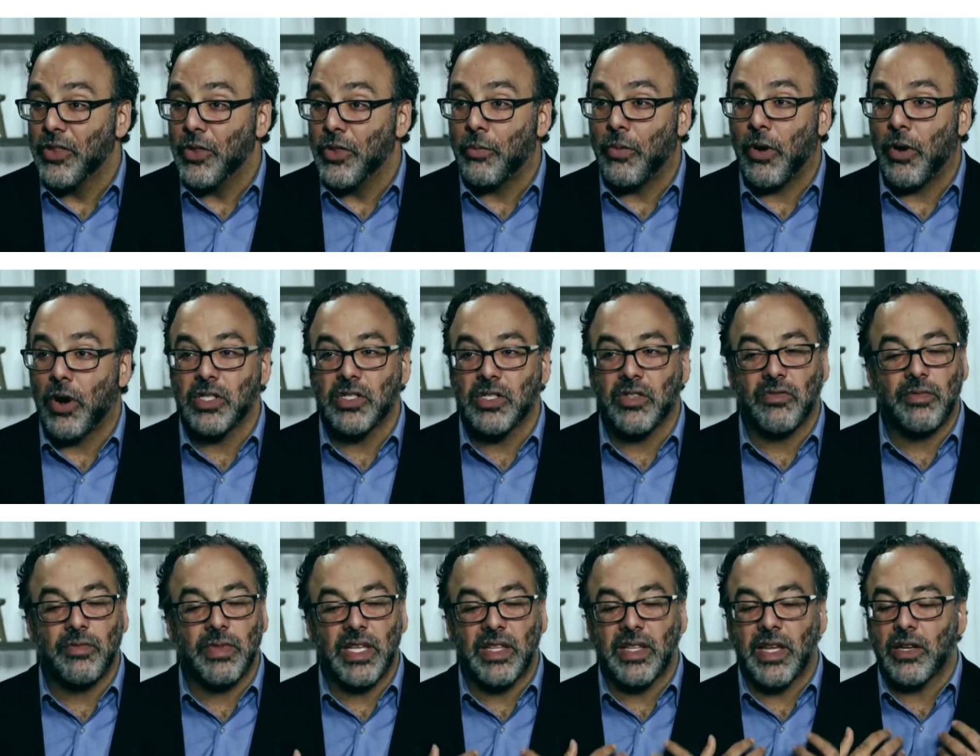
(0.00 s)
the parts
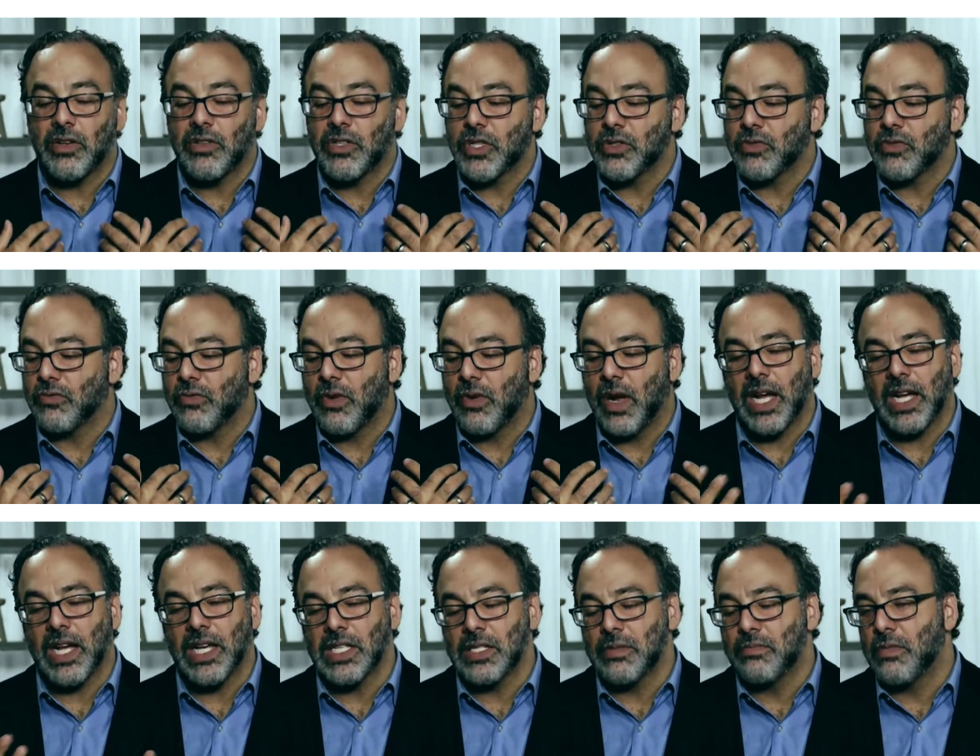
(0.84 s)
of me that just
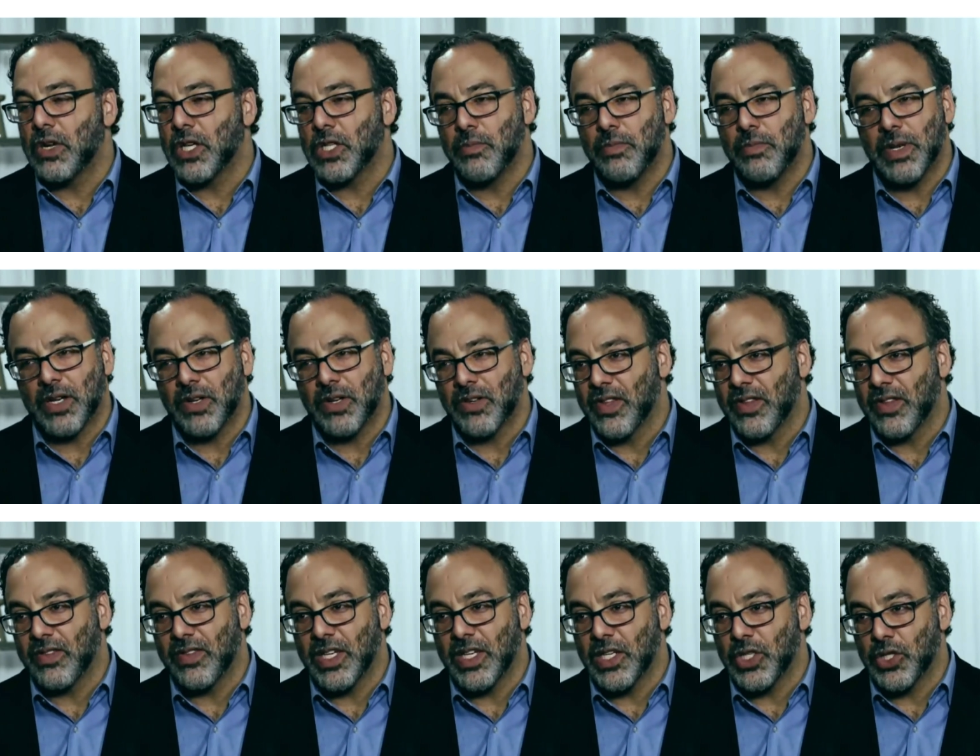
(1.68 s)
rise much bigger
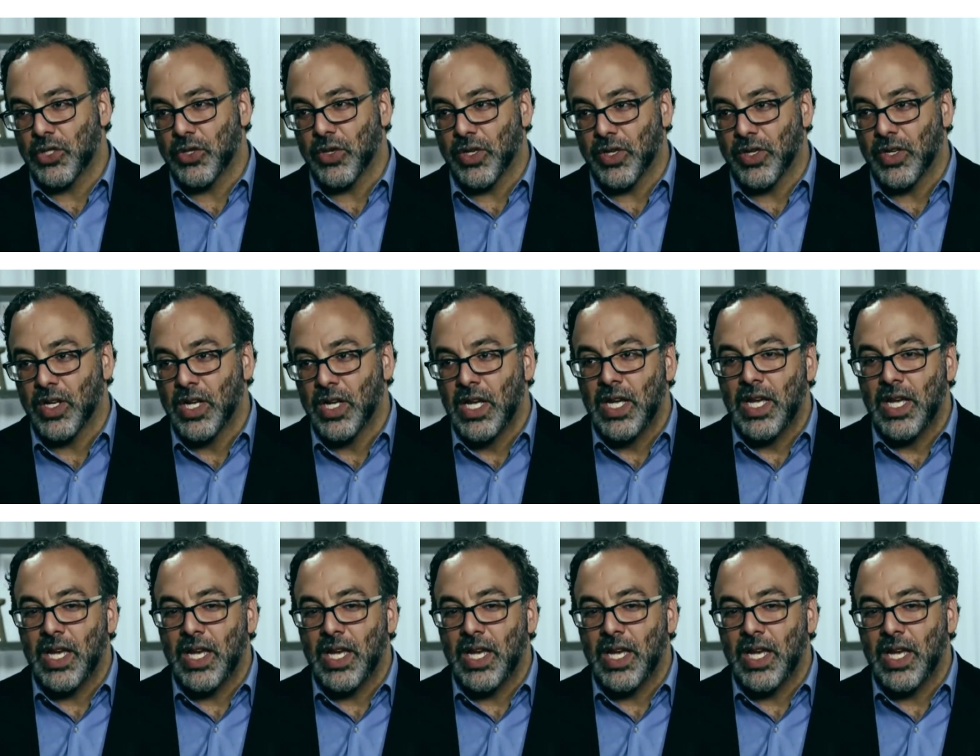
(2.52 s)
than they should,